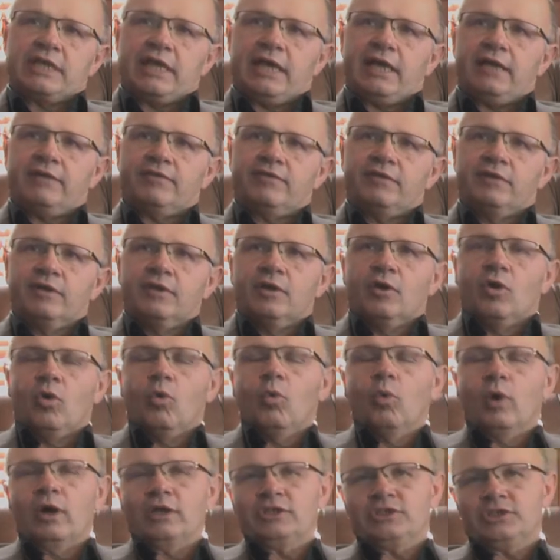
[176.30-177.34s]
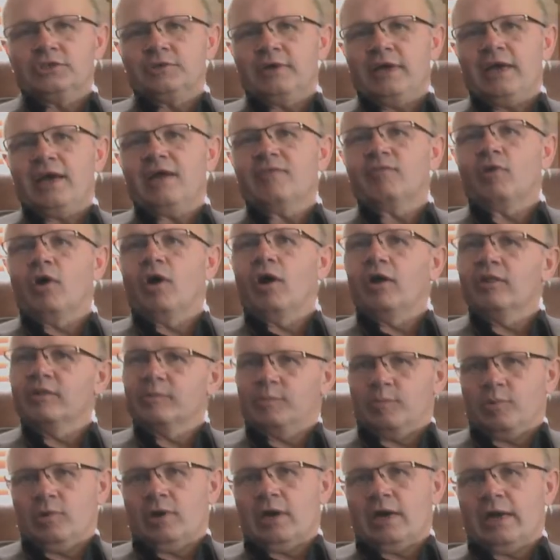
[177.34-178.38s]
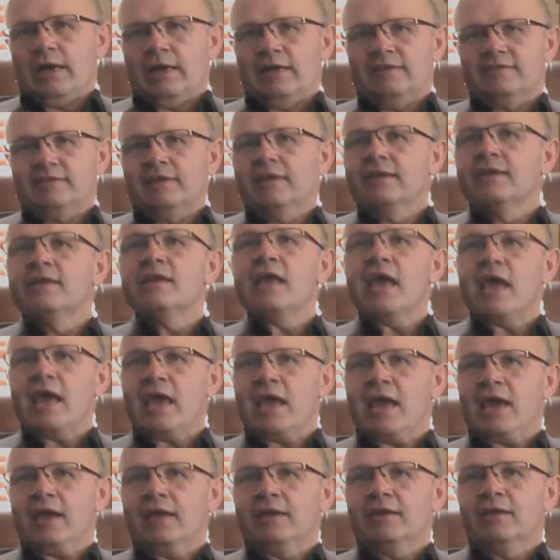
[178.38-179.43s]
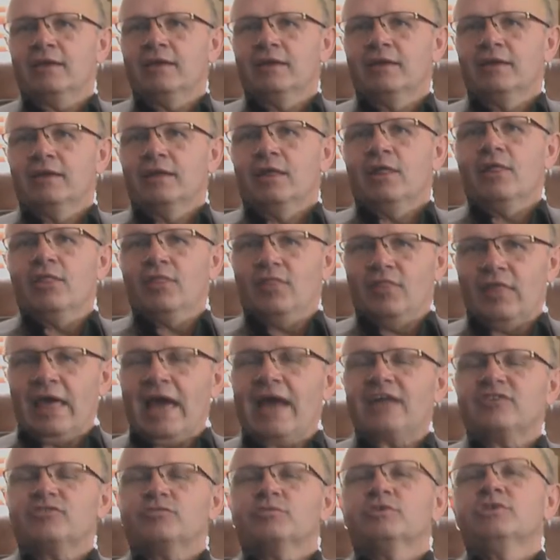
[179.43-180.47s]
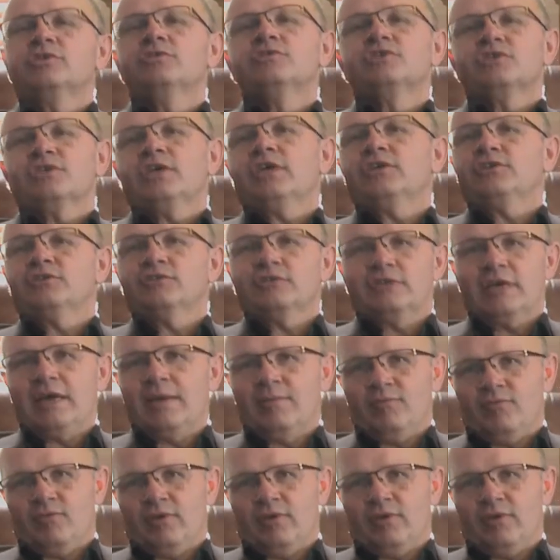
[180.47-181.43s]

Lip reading: that once you have all the products in hand, that's when you set your time